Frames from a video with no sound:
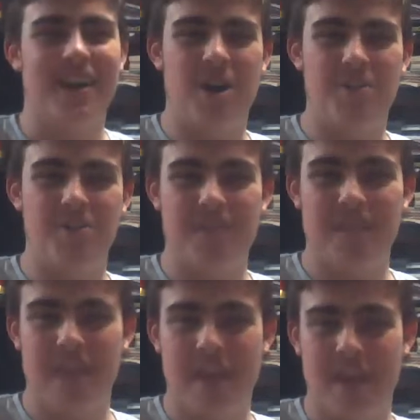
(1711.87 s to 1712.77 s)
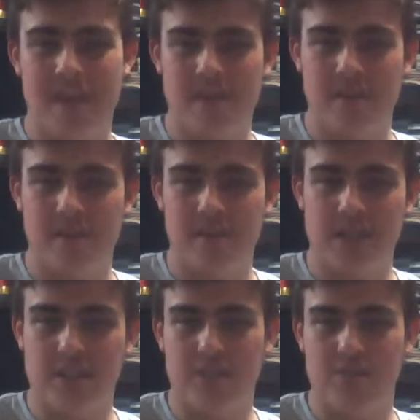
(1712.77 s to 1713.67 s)
And
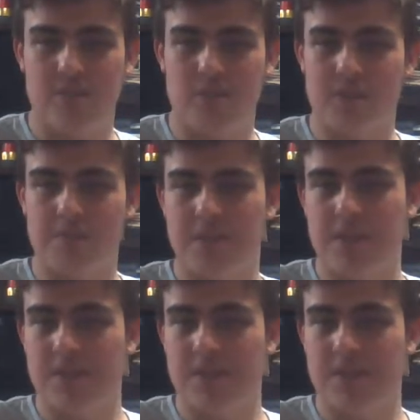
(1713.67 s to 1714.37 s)
I would like to thank you all for watching.